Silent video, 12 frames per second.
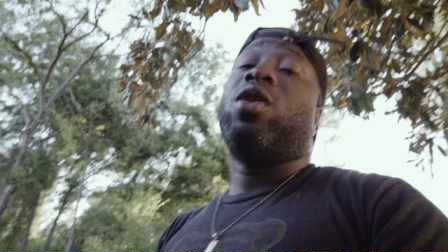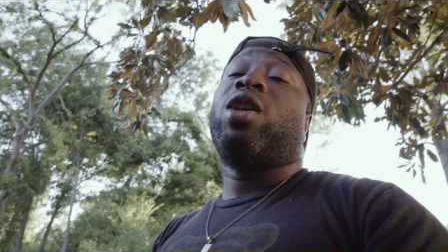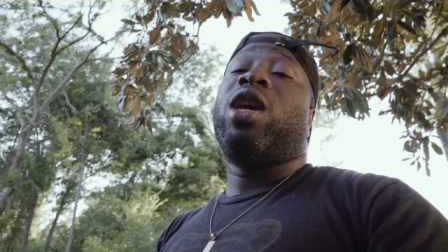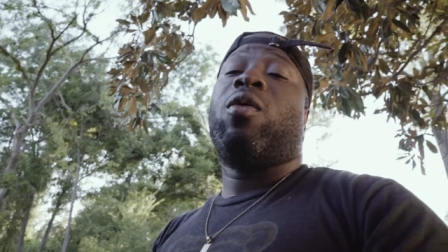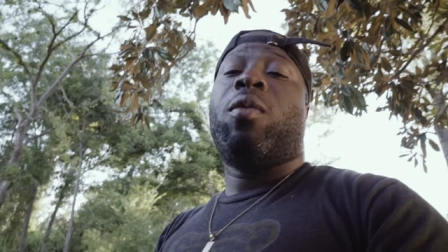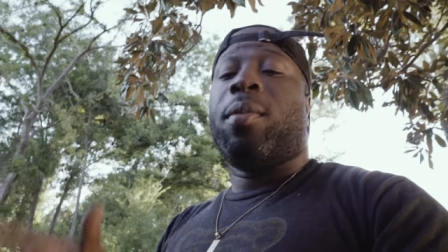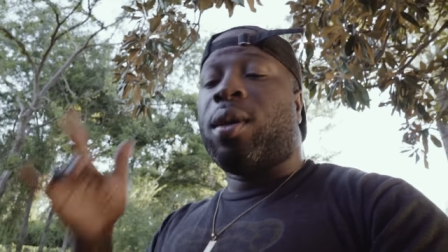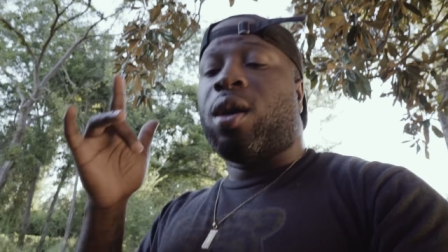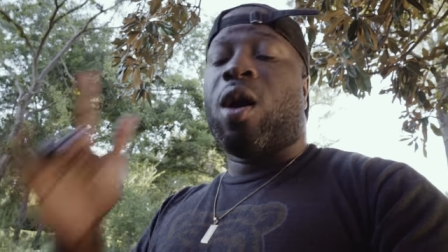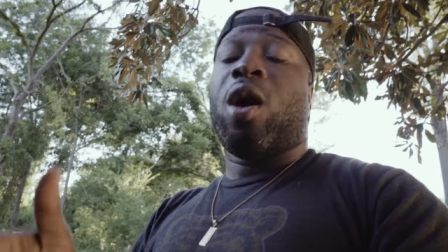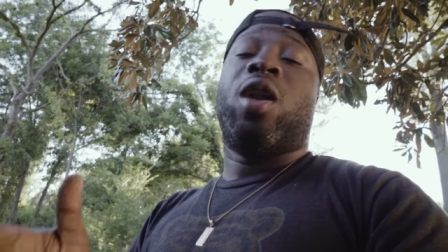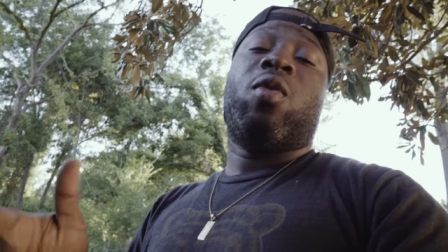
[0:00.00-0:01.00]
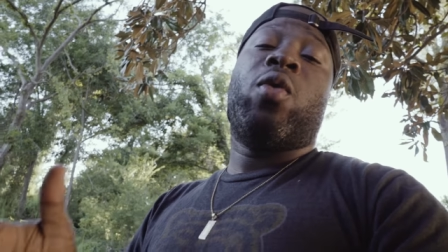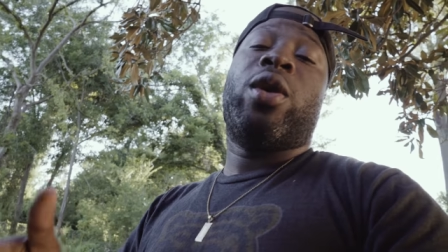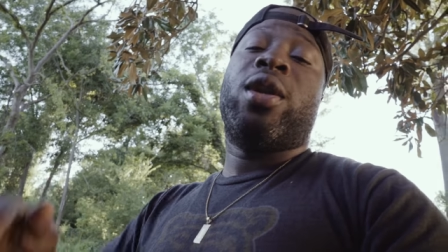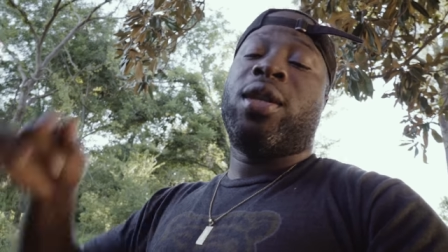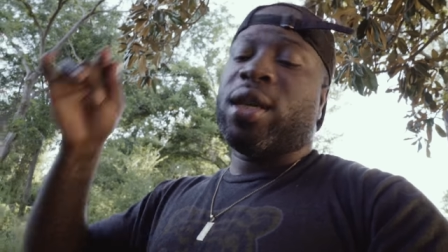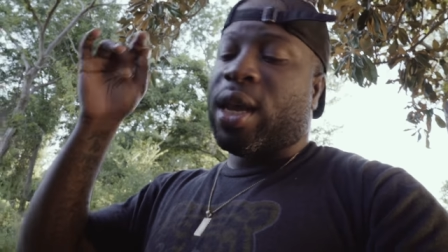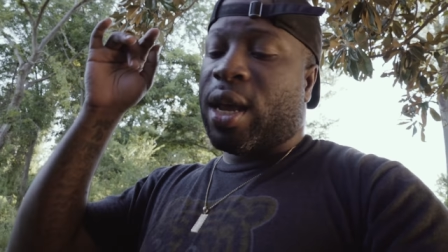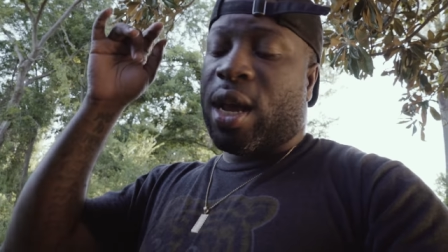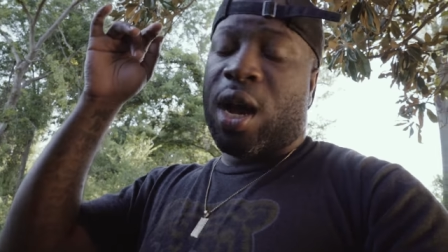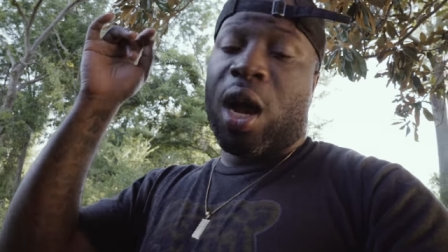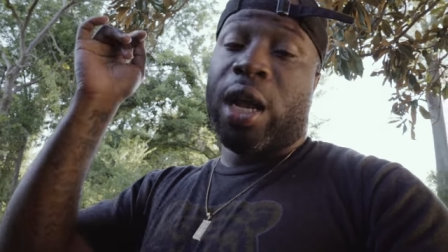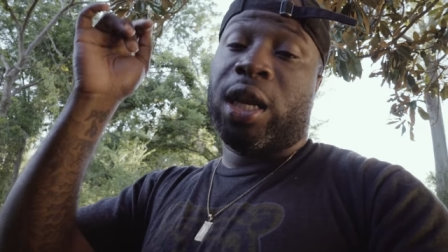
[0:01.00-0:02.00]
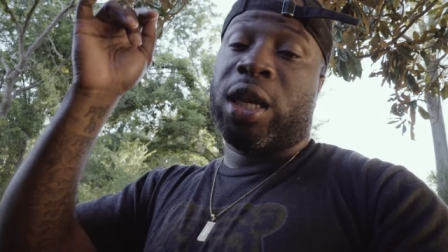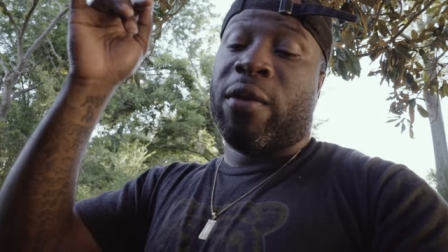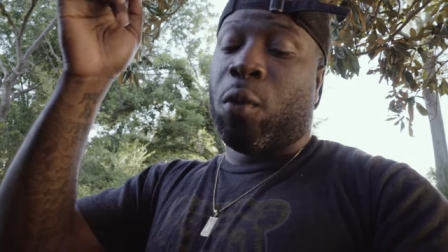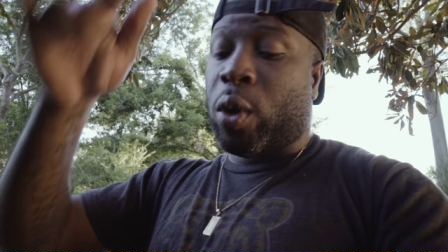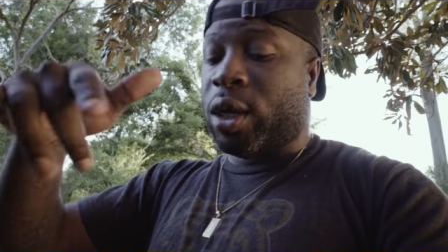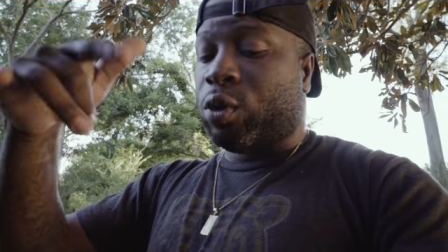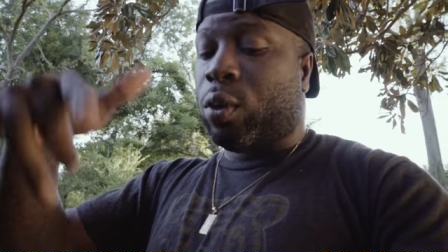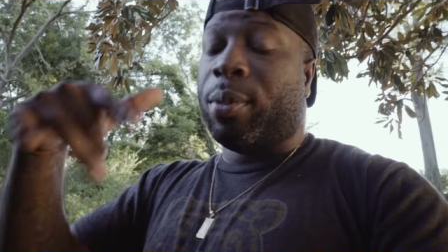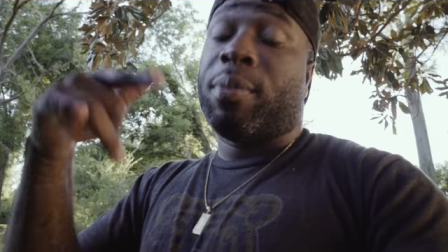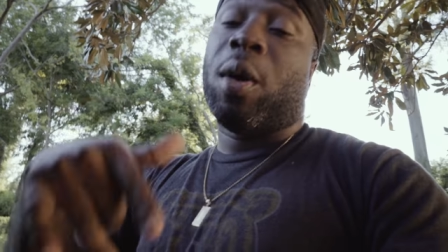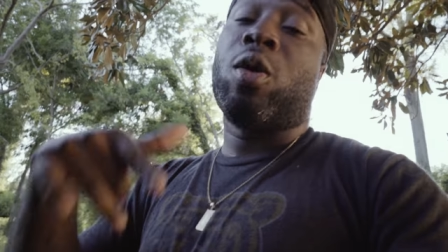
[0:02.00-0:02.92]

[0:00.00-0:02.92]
sure you get with me, all the winners. The winners will be